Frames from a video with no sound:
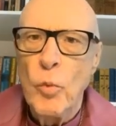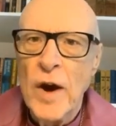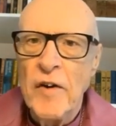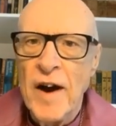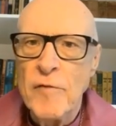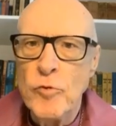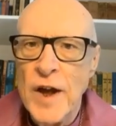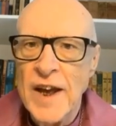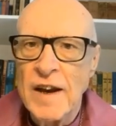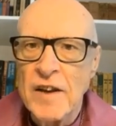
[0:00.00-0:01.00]
where I
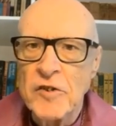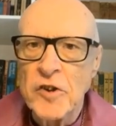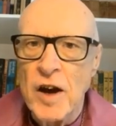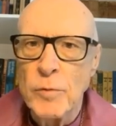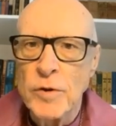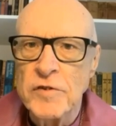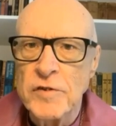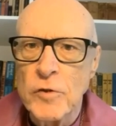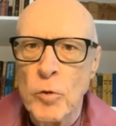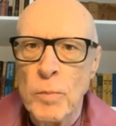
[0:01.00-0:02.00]
realized I
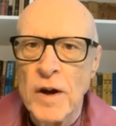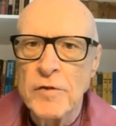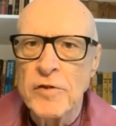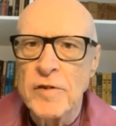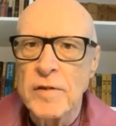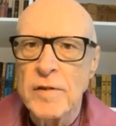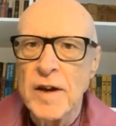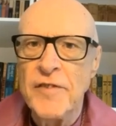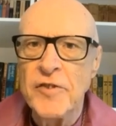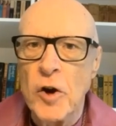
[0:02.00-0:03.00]
was almost,
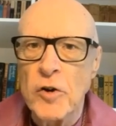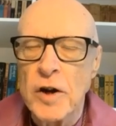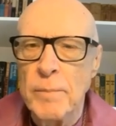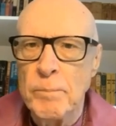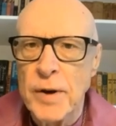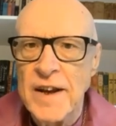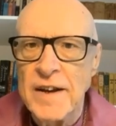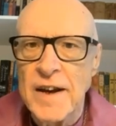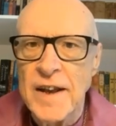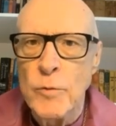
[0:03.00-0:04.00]
if not
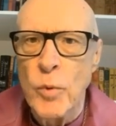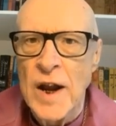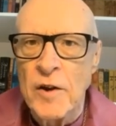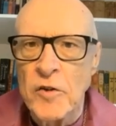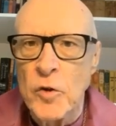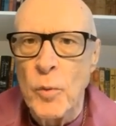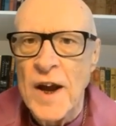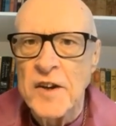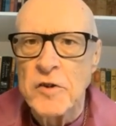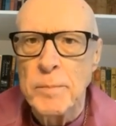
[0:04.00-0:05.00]
completely, well on the
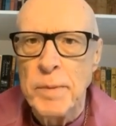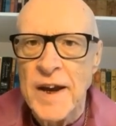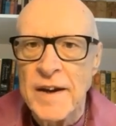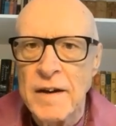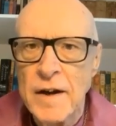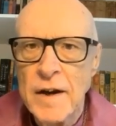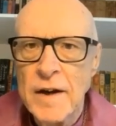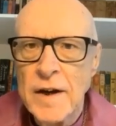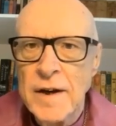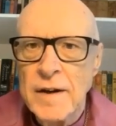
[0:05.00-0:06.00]
way to be
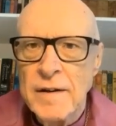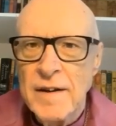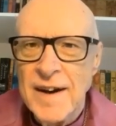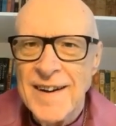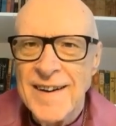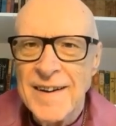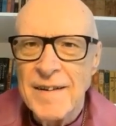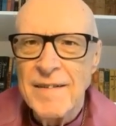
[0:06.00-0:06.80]
uh,